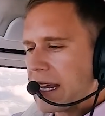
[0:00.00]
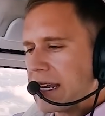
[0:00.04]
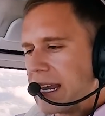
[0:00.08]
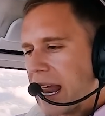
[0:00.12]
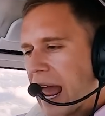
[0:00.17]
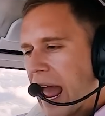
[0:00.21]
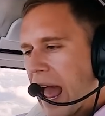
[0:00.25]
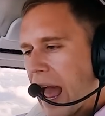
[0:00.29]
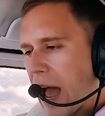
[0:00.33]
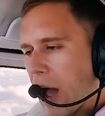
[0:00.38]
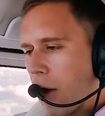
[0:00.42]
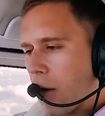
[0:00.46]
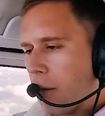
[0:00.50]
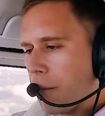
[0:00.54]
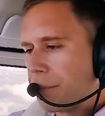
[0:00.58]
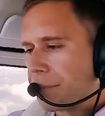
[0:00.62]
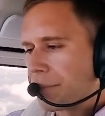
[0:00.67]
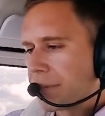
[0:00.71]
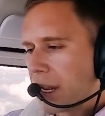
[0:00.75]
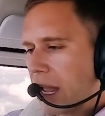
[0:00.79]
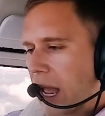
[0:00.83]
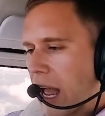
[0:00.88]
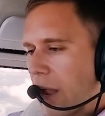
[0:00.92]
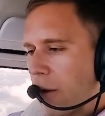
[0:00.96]
Now,
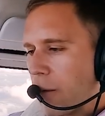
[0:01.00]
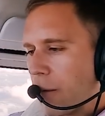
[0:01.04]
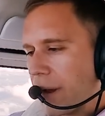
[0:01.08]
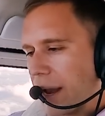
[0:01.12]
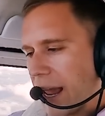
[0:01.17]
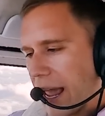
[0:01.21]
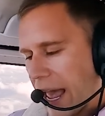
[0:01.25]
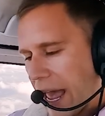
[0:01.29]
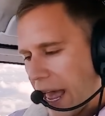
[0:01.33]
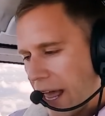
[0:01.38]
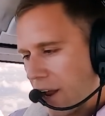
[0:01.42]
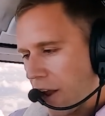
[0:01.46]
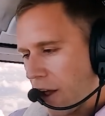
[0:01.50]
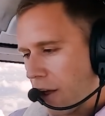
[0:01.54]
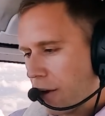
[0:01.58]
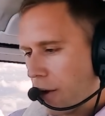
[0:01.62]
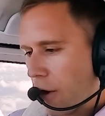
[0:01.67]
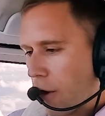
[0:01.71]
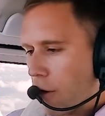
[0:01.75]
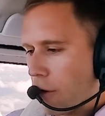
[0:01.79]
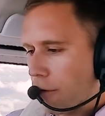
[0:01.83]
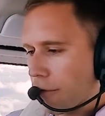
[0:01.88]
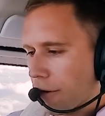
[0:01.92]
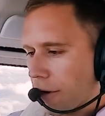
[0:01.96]
I want to head on
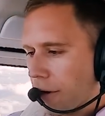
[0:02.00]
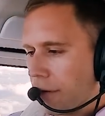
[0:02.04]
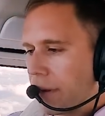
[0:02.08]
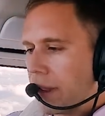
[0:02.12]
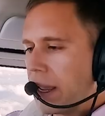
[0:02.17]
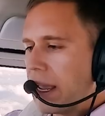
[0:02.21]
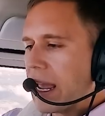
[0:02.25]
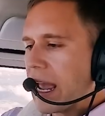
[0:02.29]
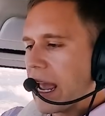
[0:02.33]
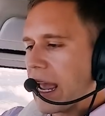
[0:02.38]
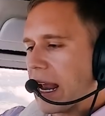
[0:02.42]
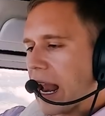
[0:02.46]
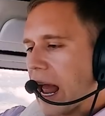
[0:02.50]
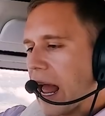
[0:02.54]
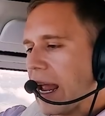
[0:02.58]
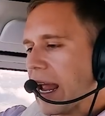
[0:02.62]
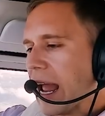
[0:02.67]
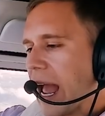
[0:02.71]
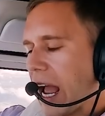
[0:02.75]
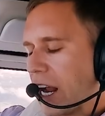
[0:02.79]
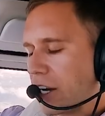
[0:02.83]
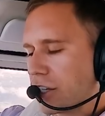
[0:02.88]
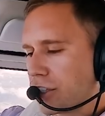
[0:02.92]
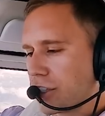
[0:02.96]
over, and I
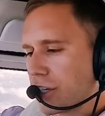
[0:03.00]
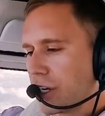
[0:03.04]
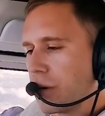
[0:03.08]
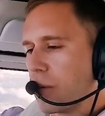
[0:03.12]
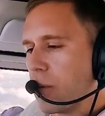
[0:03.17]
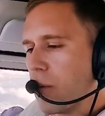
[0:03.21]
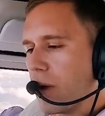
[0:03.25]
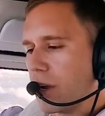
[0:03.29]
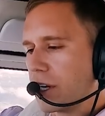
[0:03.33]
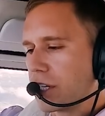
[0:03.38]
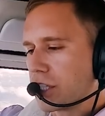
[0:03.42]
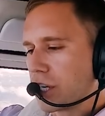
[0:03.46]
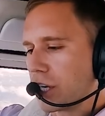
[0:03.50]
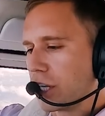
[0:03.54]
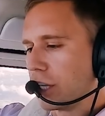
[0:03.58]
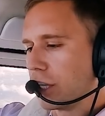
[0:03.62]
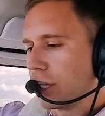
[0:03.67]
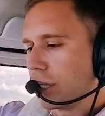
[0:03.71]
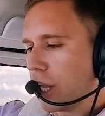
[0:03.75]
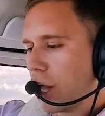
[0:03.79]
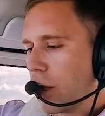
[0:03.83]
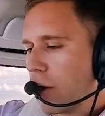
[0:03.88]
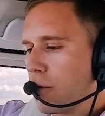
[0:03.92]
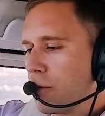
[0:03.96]
actually want to
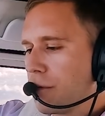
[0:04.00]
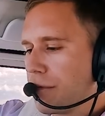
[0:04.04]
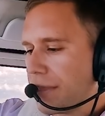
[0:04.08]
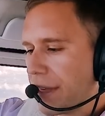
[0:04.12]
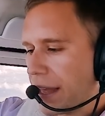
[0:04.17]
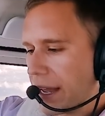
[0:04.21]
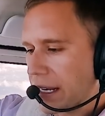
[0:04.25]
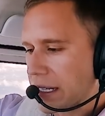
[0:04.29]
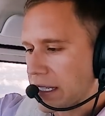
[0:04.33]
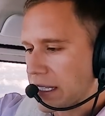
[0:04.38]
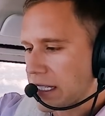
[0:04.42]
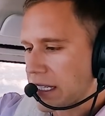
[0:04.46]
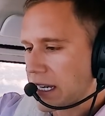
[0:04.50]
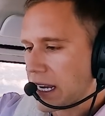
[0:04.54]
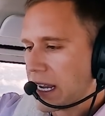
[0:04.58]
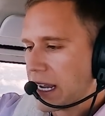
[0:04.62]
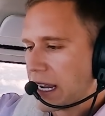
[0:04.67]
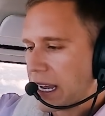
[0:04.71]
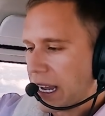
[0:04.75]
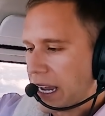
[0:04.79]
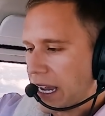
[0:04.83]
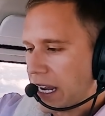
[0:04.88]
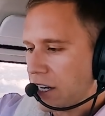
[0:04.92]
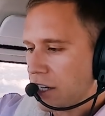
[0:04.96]
load this
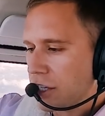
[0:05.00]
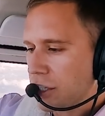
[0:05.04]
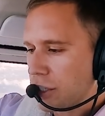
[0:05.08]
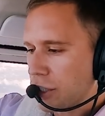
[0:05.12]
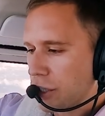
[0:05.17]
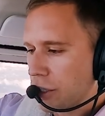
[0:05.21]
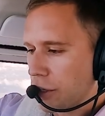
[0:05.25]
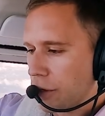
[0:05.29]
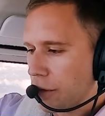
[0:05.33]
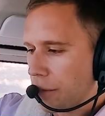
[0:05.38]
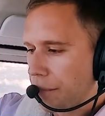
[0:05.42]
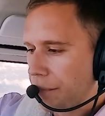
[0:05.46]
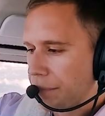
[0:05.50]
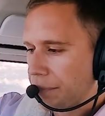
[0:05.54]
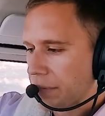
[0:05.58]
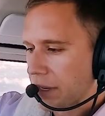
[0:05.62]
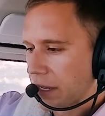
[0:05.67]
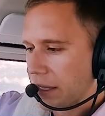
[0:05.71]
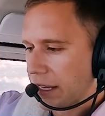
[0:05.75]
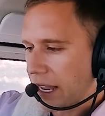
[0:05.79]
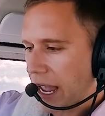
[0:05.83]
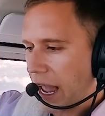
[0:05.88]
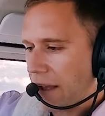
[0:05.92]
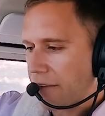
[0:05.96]
into
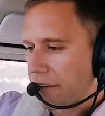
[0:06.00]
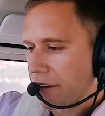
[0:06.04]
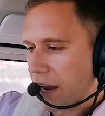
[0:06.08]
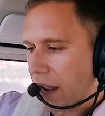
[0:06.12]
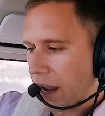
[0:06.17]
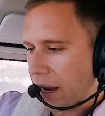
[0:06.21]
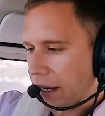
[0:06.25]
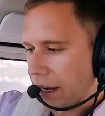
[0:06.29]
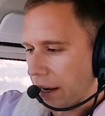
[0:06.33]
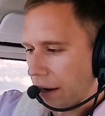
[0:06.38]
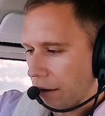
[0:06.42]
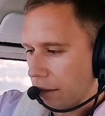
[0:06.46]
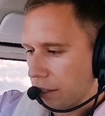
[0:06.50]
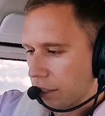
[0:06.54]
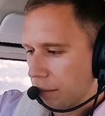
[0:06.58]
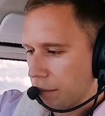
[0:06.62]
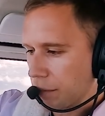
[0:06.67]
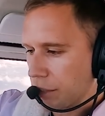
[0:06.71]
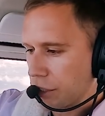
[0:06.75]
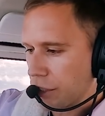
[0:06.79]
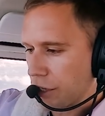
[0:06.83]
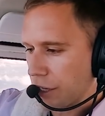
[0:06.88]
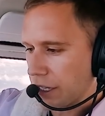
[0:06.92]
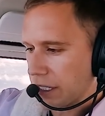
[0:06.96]
the Avidyne here. So let
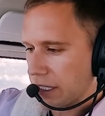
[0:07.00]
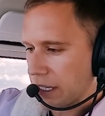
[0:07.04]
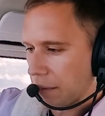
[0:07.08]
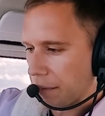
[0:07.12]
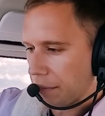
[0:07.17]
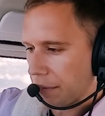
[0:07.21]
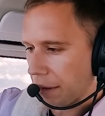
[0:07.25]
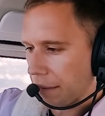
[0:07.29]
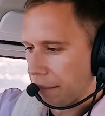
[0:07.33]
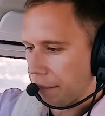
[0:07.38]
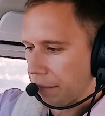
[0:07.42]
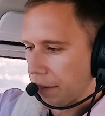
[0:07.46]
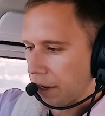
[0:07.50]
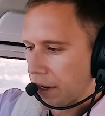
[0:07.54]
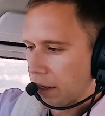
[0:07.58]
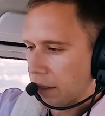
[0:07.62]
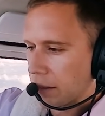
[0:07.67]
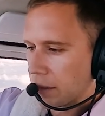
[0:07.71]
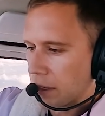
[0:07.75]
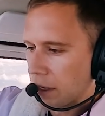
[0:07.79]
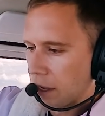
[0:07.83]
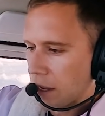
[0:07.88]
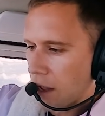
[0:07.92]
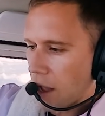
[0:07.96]
me show you something.
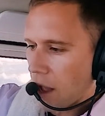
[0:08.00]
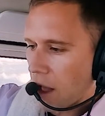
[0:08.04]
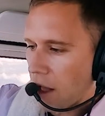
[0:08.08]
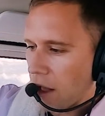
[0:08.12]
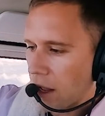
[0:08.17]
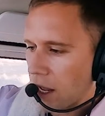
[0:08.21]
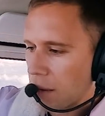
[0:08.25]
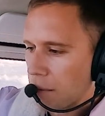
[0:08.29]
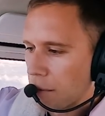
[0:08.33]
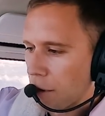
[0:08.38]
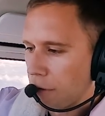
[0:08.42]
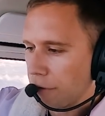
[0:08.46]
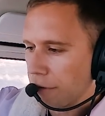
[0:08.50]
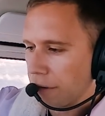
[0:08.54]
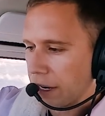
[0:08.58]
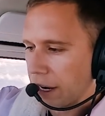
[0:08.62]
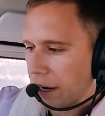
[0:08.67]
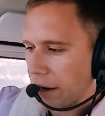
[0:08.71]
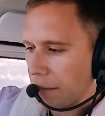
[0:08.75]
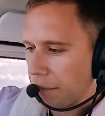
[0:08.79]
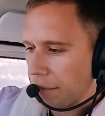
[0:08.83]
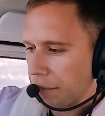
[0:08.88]
I'll come over here.